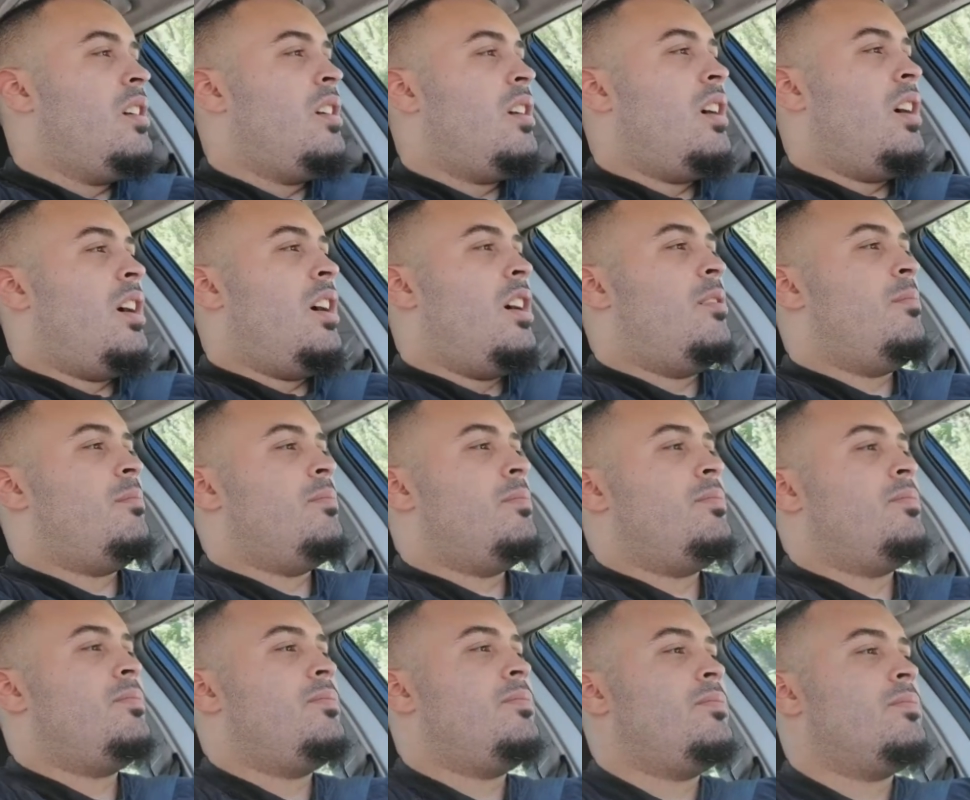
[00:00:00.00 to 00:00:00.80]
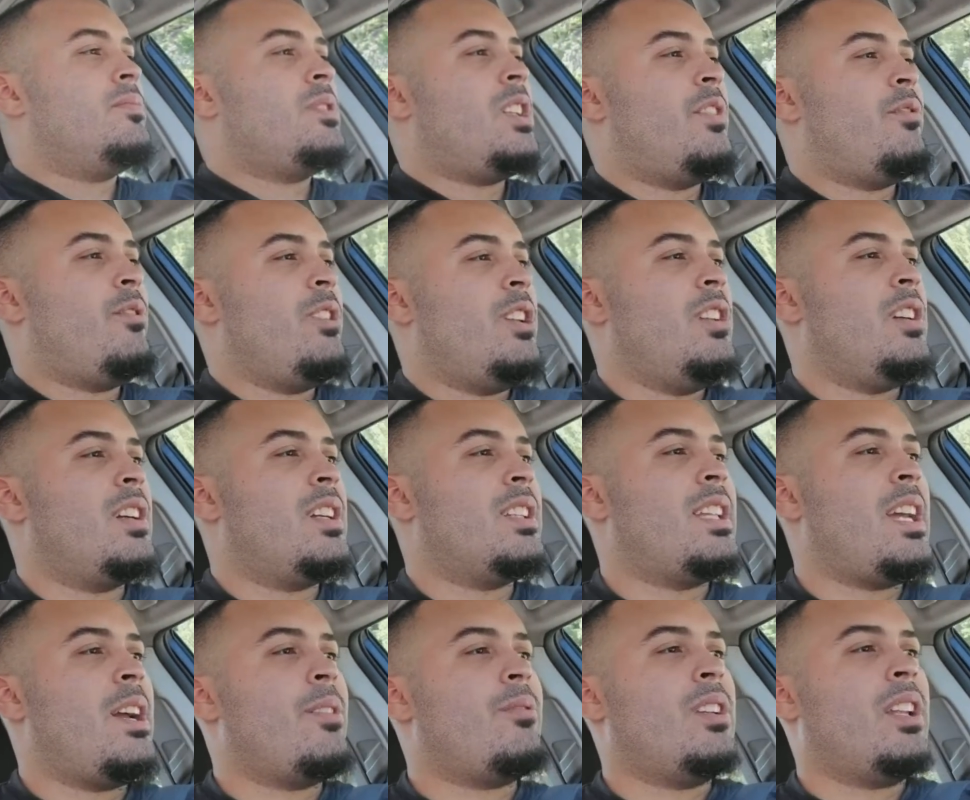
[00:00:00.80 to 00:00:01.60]
And if we look
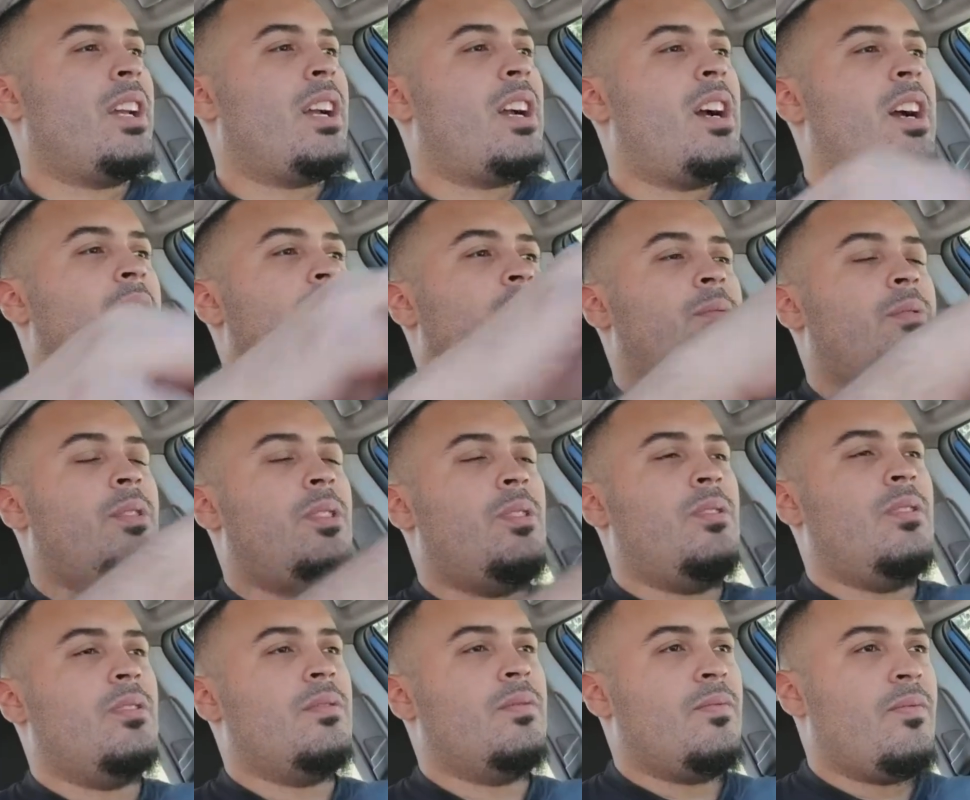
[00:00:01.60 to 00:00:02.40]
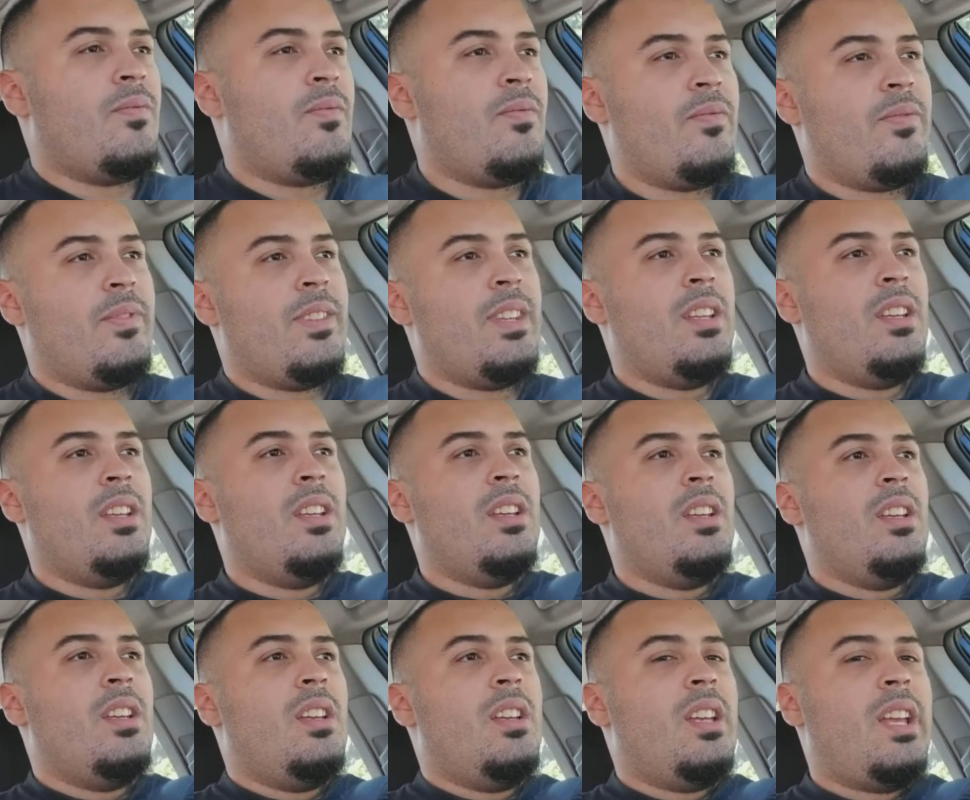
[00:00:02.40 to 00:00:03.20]
at that, we're like, all right, well,
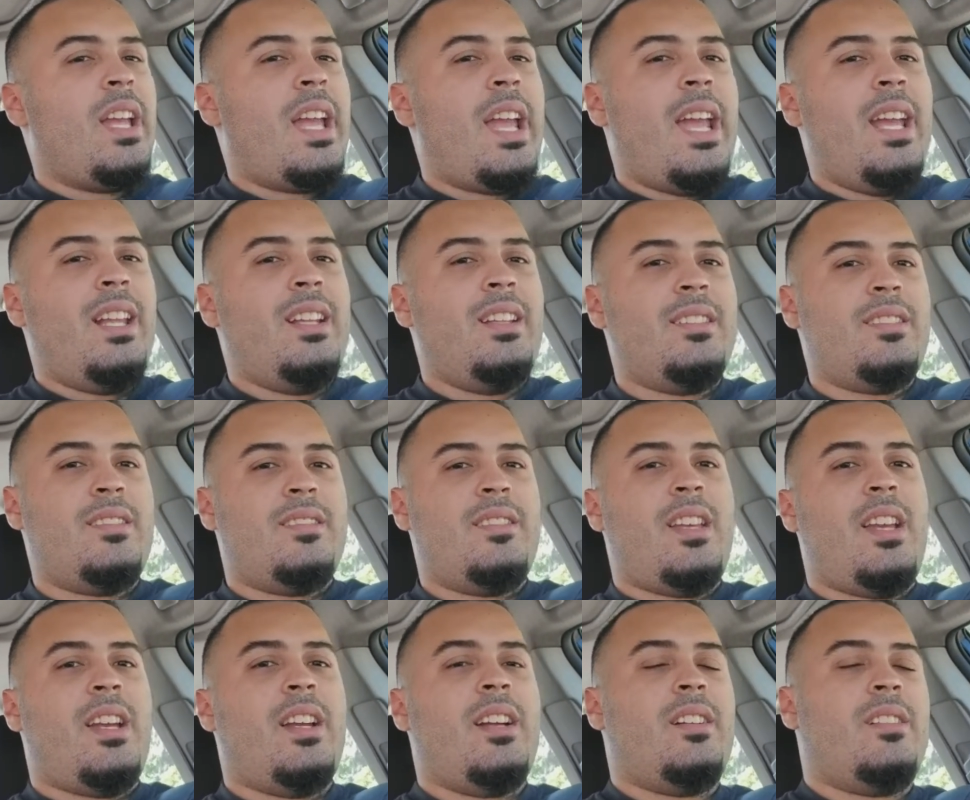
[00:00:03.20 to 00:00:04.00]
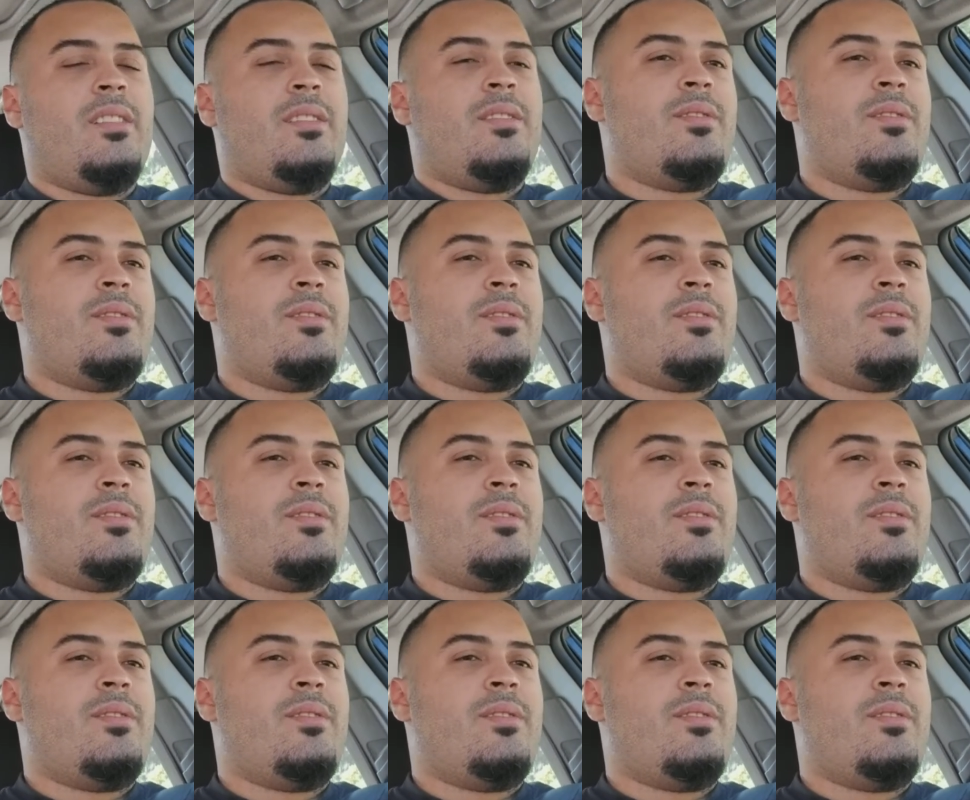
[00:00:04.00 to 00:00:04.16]
Ayla's there